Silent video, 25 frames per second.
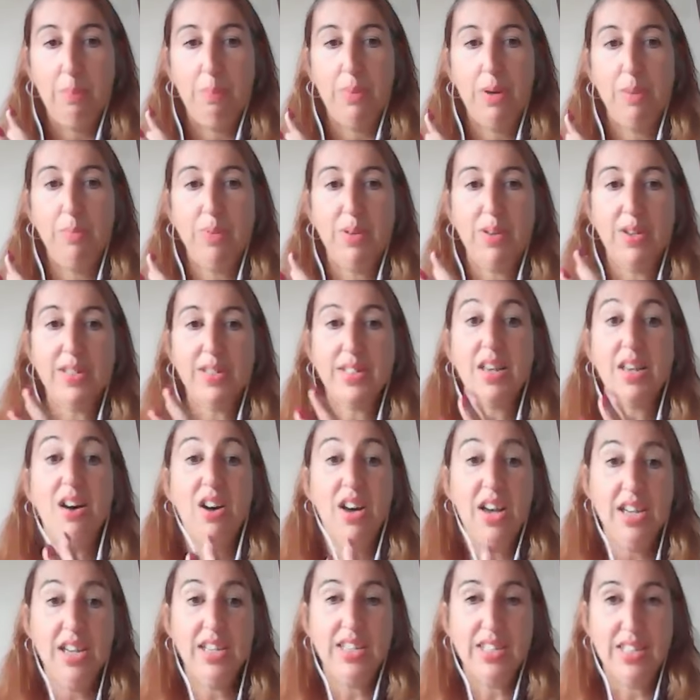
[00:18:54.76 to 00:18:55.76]
but because
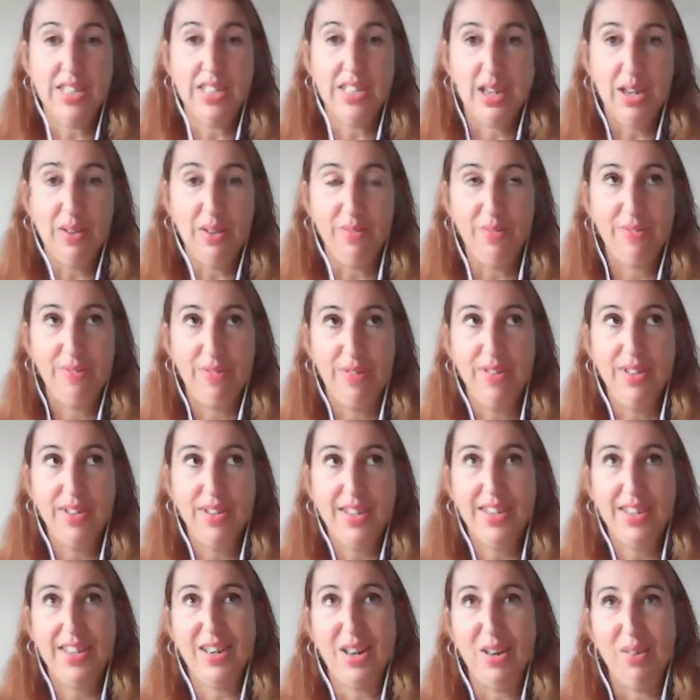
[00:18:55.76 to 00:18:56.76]
I deserve,
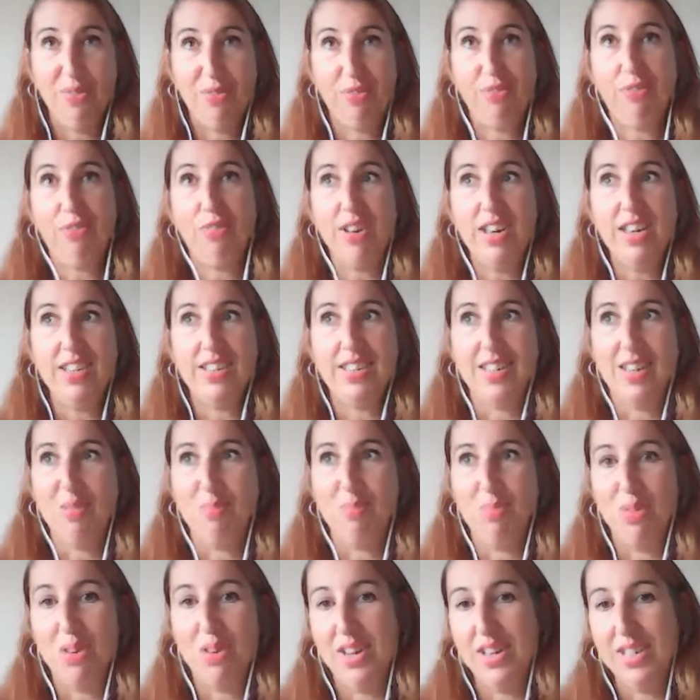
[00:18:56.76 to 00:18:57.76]
you know,
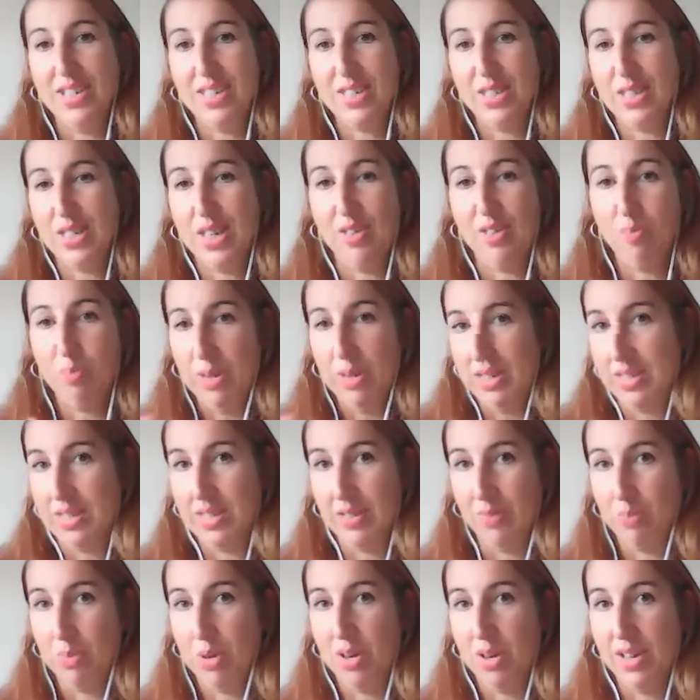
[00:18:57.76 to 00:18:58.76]
freedom, yeah. I deserve peace
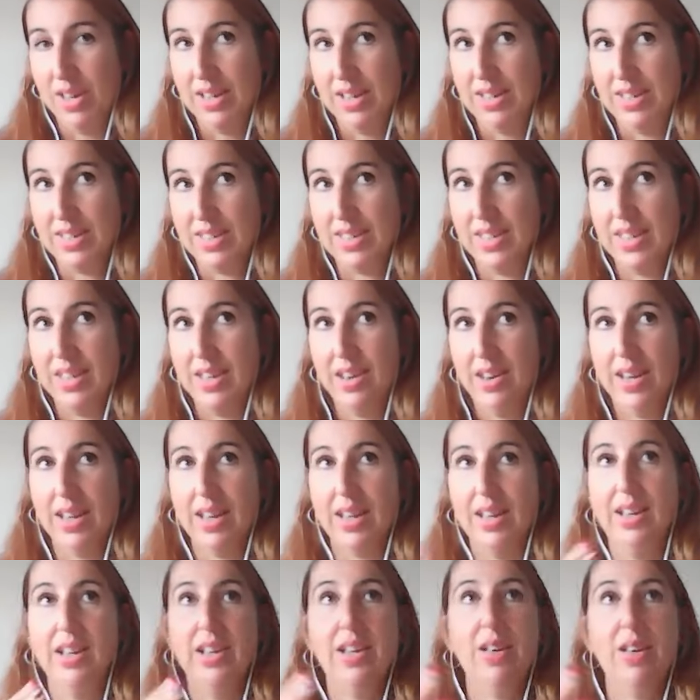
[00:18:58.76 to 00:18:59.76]
of mind. And yeah. I
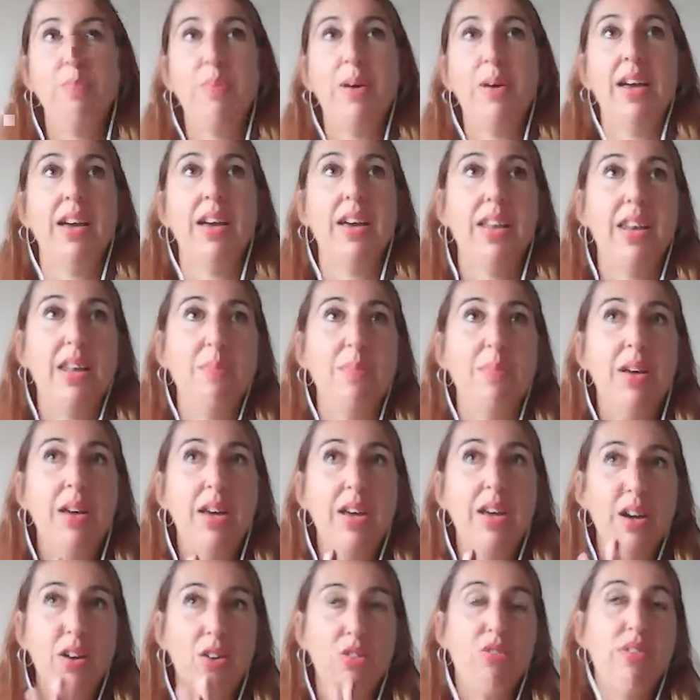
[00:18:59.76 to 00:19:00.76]
can look back and I'm
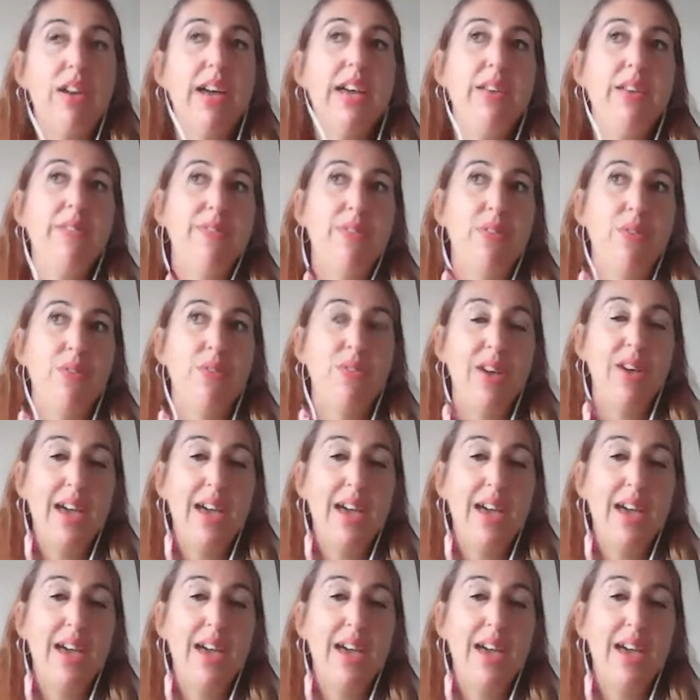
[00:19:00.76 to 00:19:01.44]
grateful for